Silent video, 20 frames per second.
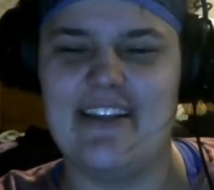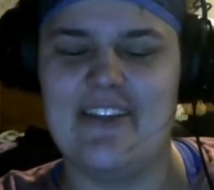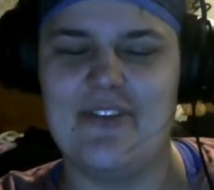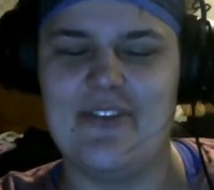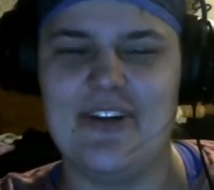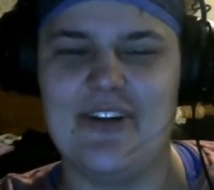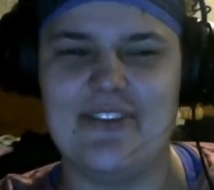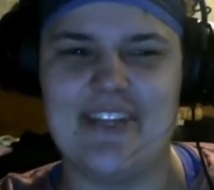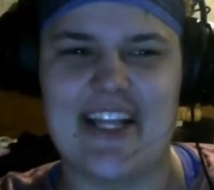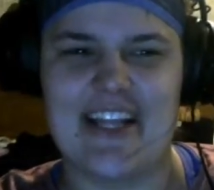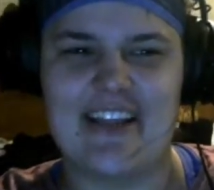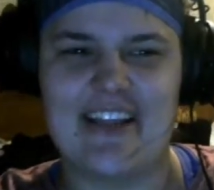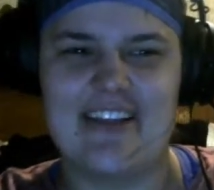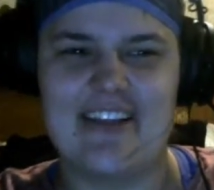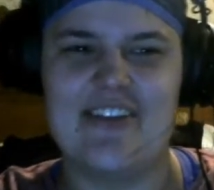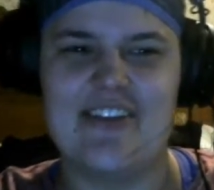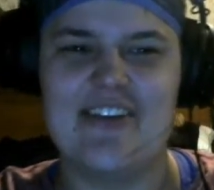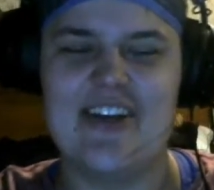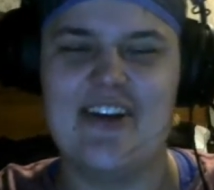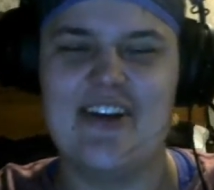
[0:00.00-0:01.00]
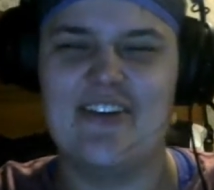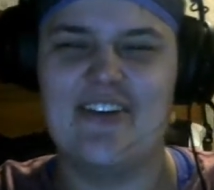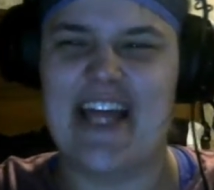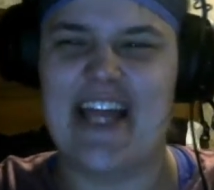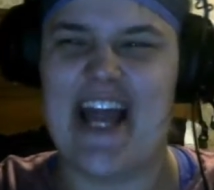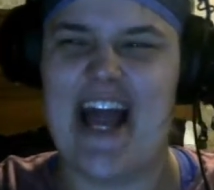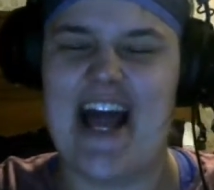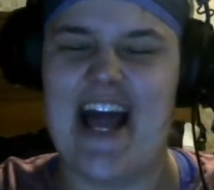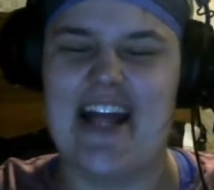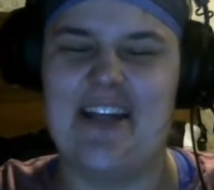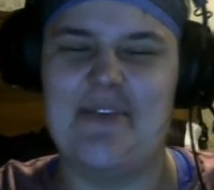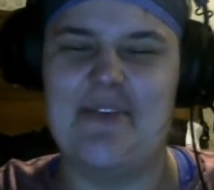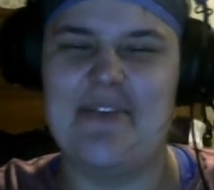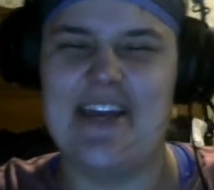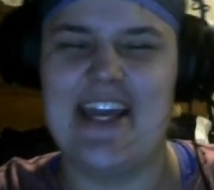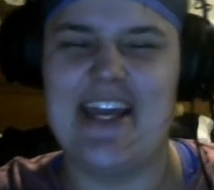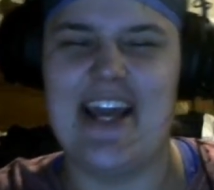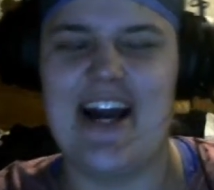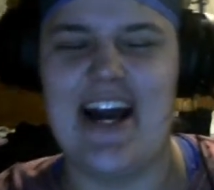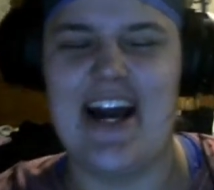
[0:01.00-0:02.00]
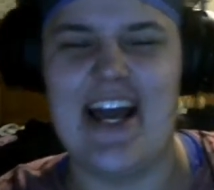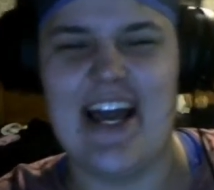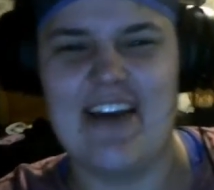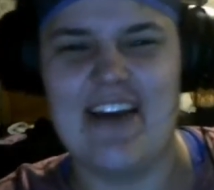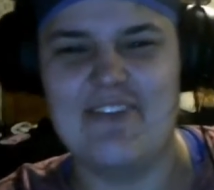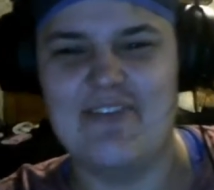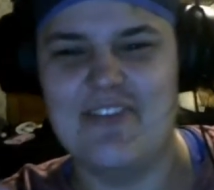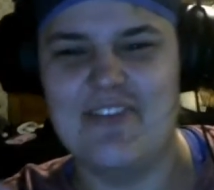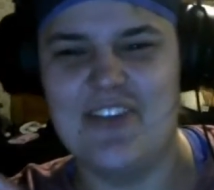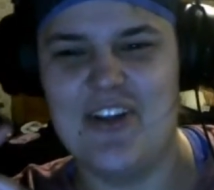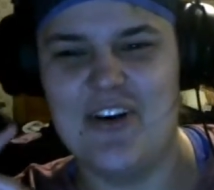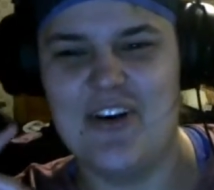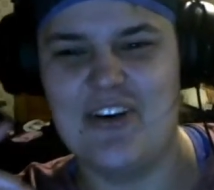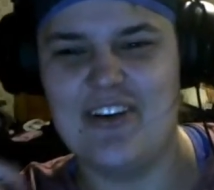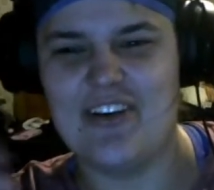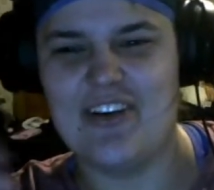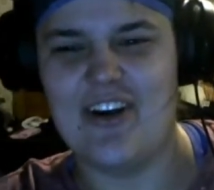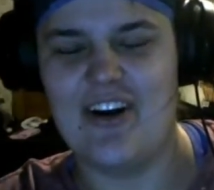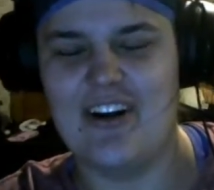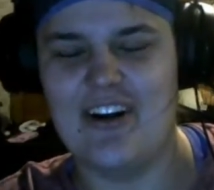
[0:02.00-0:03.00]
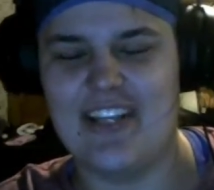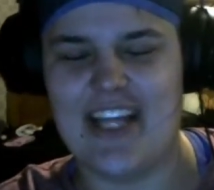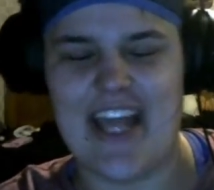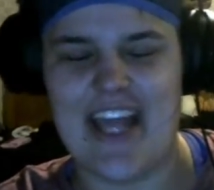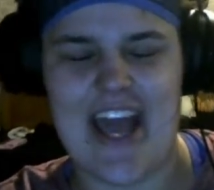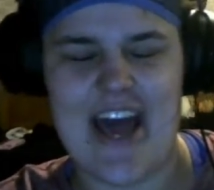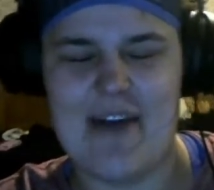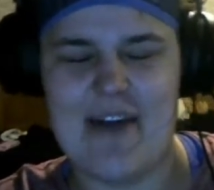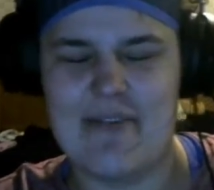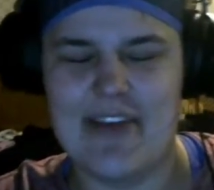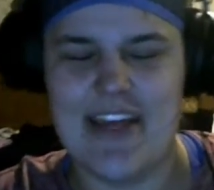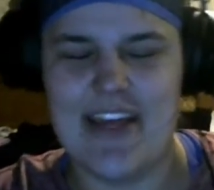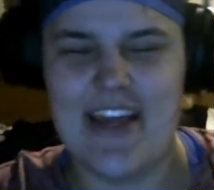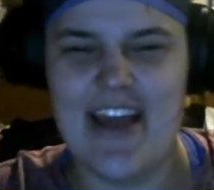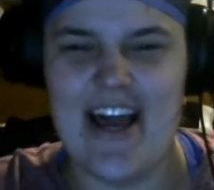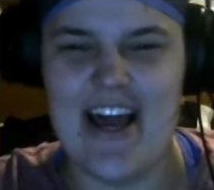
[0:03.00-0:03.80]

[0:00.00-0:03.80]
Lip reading: The one with the Yu-Gi-Oh Academy. I have no called Academy.